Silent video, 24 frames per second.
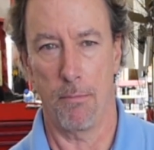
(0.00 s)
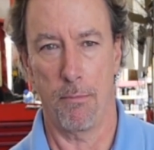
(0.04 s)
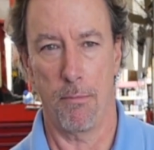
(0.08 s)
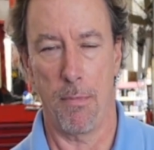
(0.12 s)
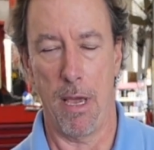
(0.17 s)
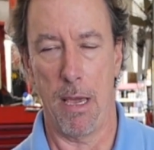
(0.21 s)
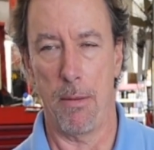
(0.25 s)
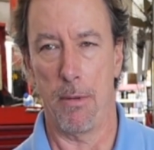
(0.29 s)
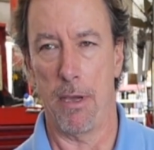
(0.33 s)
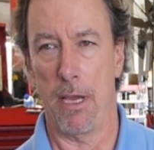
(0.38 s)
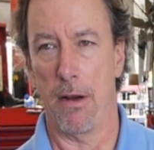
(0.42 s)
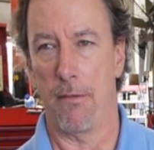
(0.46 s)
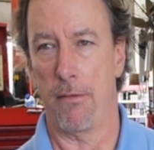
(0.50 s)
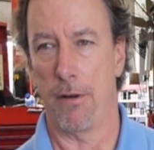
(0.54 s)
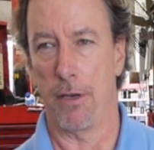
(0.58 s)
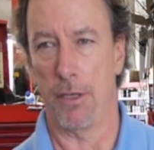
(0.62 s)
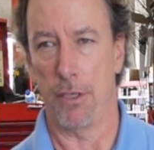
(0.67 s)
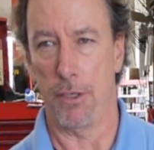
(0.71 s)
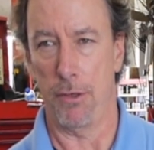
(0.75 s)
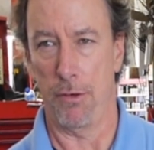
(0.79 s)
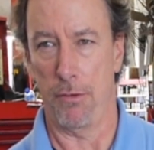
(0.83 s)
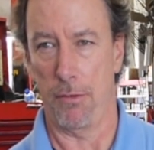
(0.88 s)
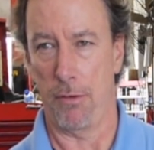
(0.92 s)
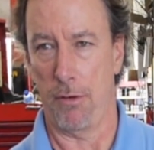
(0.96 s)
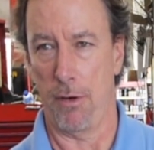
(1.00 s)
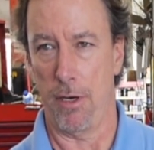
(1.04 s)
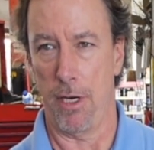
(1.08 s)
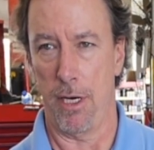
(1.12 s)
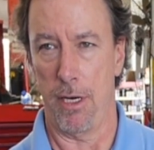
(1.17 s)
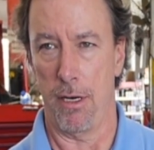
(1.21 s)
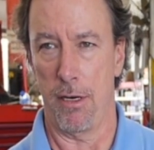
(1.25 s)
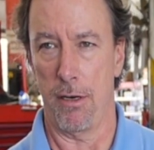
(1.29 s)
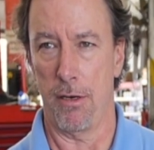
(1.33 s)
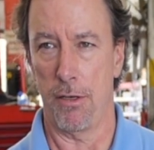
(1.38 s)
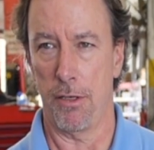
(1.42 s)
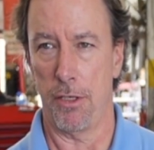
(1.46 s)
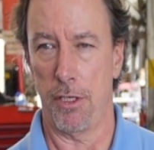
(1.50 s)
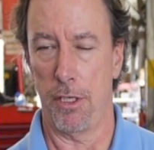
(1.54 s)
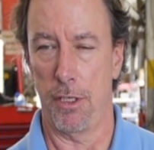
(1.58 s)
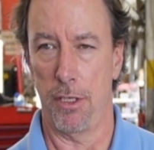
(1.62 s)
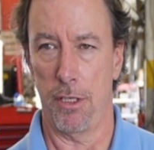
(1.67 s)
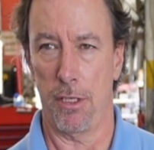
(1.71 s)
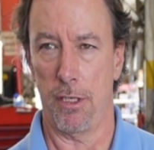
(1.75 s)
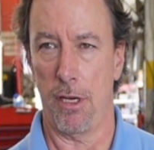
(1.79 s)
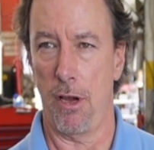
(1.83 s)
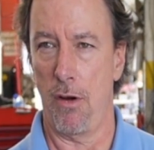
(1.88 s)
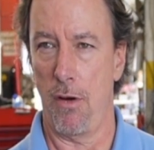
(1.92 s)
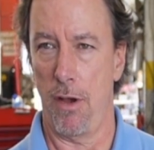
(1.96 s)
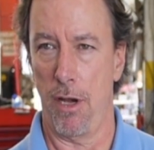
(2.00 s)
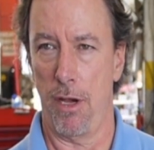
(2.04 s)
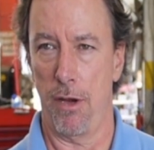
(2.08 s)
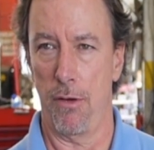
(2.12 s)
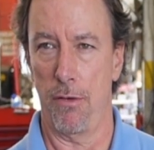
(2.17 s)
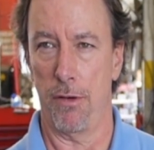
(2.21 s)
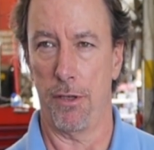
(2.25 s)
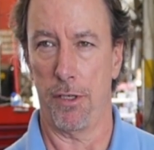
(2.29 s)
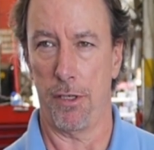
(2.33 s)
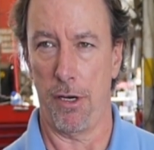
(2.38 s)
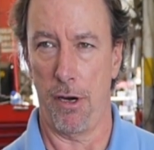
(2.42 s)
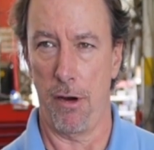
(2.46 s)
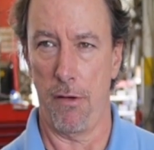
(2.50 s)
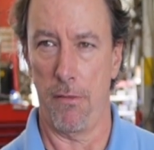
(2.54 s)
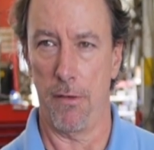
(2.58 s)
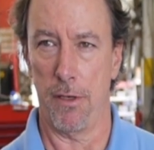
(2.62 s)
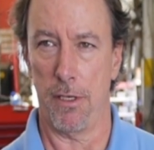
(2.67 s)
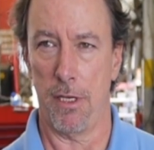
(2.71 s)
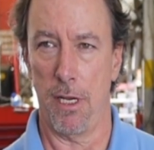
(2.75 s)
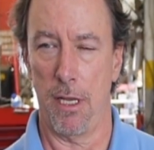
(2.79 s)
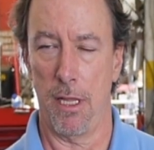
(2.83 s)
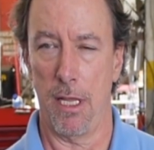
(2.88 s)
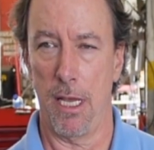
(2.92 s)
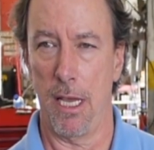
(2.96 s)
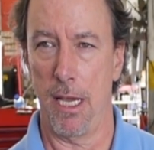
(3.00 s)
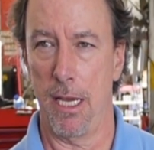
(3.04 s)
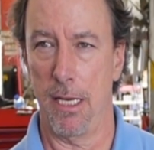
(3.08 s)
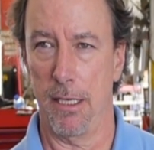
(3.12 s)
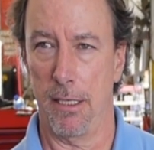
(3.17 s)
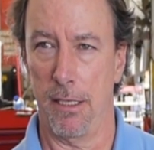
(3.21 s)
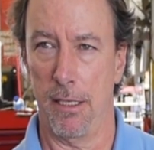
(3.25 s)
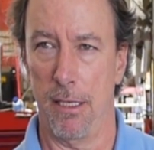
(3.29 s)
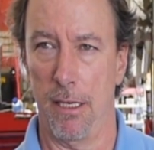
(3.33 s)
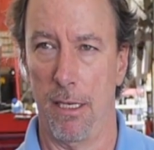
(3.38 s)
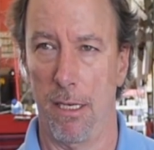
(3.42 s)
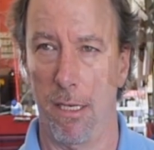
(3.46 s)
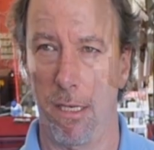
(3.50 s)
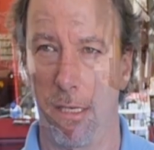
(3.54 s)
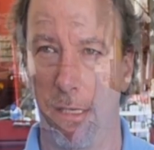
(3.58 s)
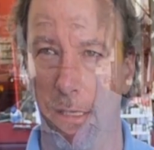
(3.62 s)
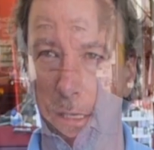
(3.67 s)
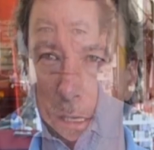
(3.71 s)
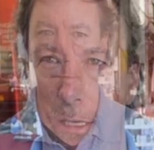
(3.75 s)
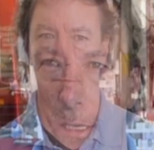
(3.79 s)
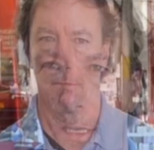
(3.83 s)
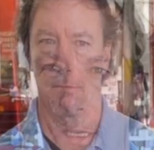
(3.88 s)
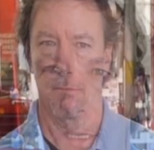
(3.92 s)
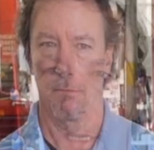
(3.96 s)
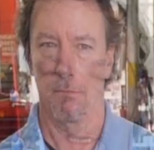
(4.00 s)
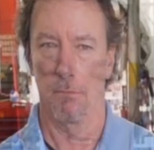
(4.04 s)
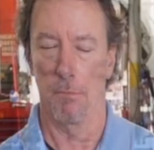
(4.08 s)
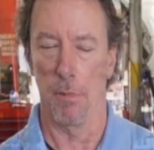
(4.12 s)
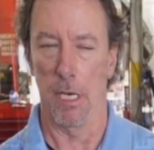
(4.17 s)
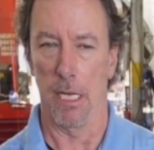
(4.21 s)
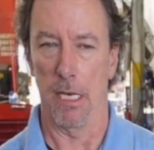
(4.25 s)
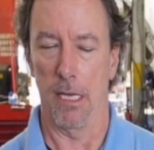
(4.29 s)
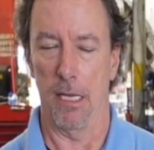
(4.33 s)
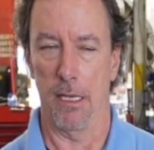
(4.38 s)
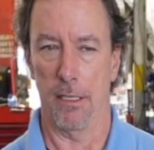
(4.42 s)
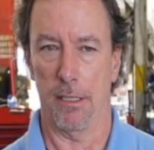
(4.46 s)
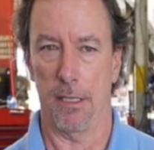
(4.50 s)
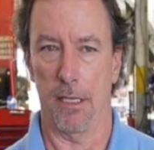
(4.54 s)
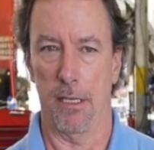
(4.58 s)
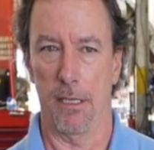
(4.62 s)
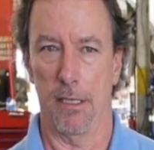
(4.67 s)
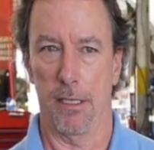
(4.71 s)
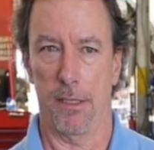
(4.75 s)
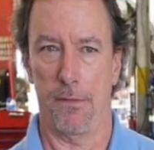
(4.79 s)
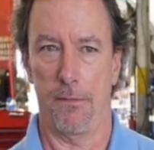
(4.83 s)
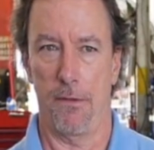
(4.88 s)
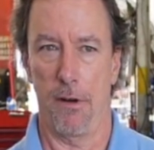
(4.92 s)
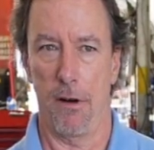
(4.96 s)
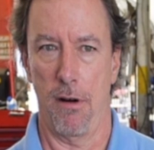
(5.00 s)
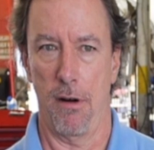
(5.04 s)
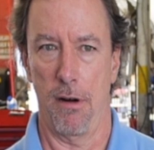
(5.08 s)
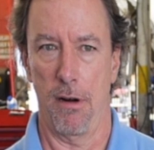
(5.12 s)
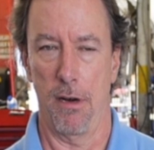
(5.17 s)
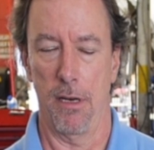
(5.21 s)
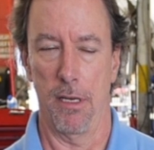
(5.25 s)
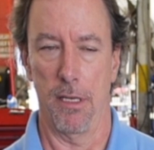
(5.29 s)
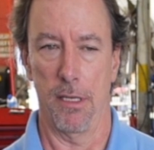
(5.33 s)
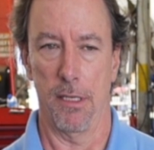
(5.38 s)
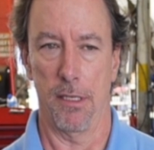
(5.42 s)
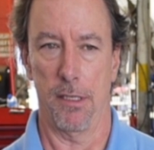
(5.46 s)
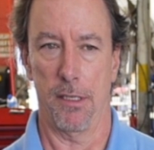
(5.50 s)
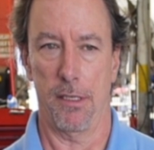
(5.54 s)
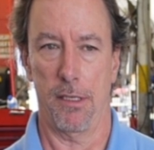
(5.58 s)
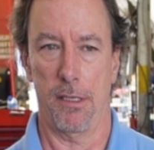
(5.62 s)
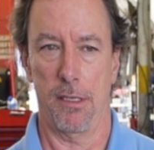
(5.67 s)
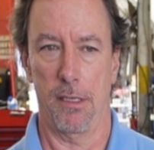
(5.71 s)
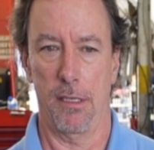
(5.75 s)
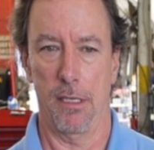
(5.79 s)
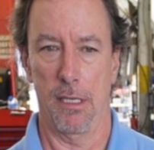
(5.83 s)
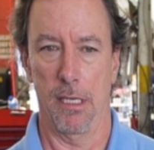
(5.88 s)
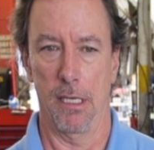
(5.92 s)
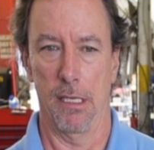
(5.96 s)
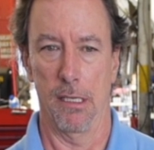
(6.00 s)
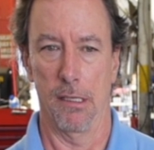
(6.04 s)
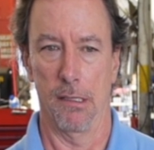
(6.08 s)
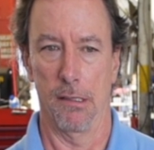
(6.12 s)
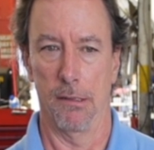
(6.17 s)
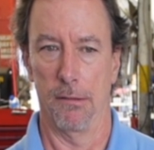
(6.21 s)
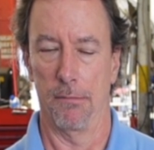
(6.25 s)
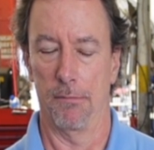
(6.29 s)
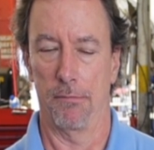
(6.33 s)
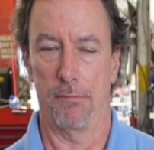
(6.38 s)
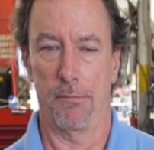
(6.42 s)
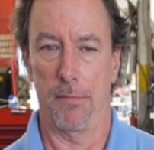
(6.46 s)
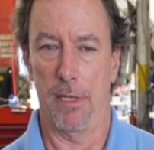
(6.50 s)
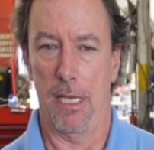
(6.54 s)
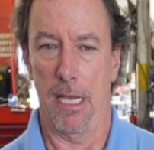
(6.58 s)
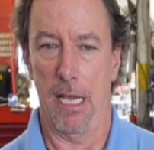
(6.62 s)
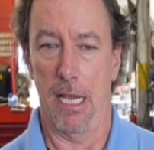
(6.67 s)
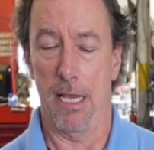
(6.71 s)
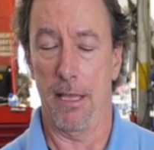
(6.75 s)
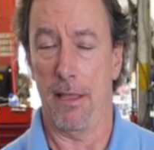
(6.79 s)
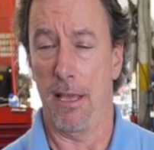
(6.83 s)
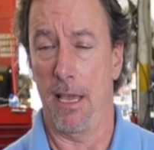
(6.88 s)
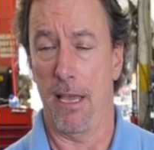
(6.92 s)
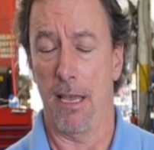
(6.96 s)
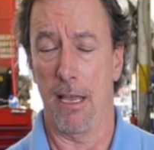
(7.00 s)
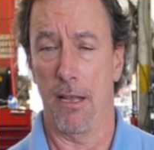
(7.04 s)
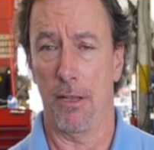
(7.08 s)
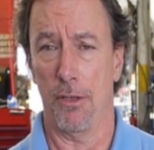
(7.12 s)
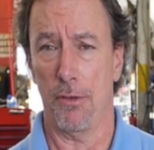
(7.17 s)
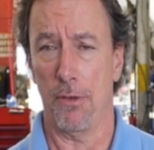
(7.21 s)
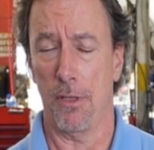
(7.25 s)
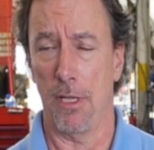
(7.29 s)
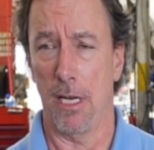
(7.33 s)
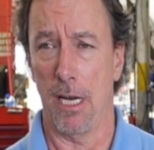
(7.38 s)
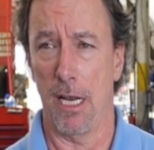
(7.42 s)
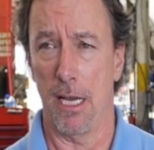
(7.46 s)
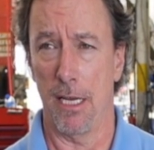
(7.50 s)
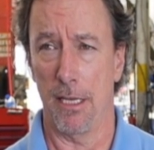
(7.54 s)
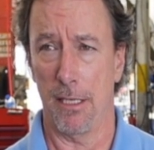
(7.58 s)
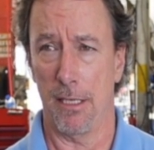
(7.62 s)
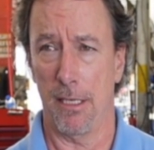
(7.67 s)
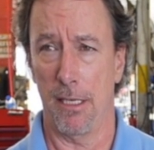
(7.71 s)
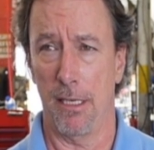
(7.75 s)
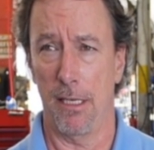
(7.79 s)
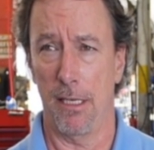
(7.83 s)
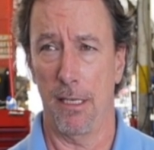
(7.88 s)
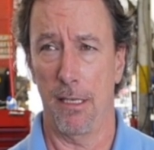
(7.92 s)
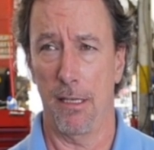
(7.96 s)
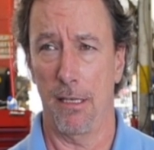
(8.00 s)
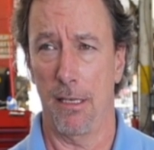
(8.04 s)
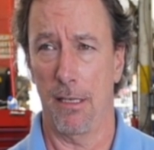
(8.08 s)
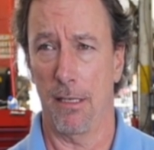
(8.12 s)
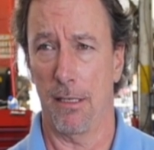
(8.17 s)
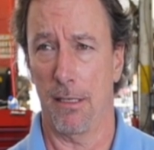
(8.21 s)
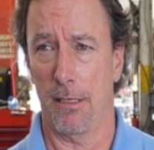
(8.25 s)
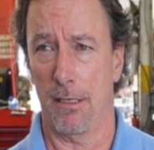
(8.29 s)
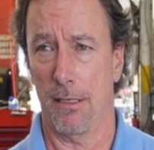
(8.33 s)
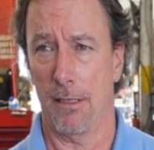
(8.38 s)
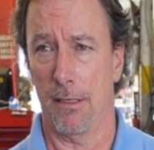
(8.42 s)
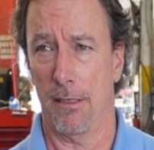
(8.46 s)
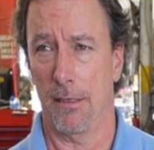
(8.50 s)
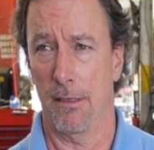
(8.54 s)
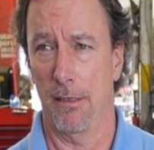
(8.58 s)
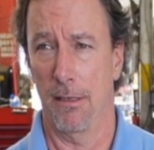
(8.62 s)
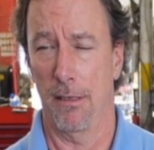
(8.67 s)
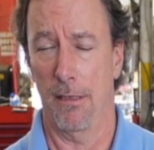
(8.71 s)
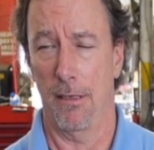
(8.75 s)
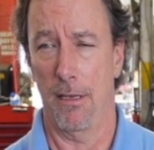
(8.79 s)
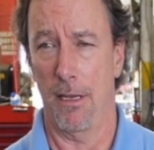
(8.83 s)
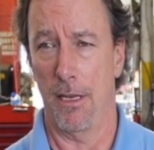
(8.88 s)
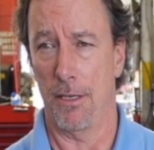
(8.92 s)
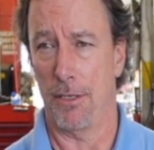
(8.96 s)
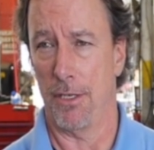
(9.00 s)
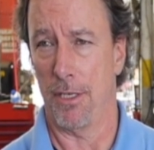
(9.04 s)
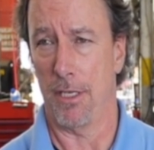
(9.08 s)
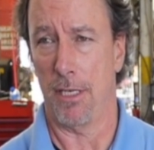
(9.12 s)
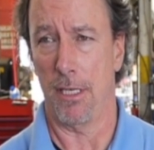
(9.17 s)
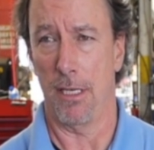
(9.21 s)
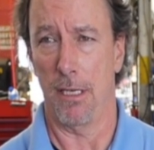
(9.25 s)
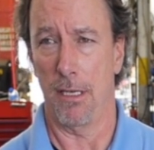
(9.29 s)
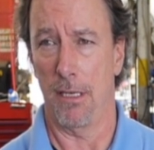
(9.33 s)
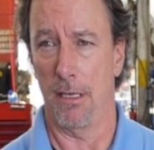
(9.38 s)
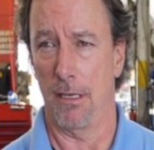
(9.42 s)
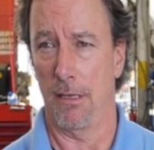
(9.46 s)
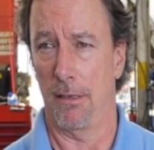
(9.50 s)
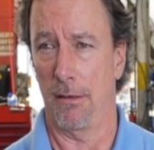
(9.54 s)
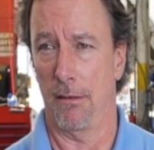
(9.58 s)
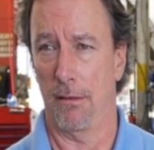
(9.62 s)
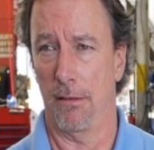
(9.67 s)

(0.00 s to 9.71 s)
Maybe every 2 or 3 years you just go ahead and do a service on the AC. But as far as anything else with an AC, it's just a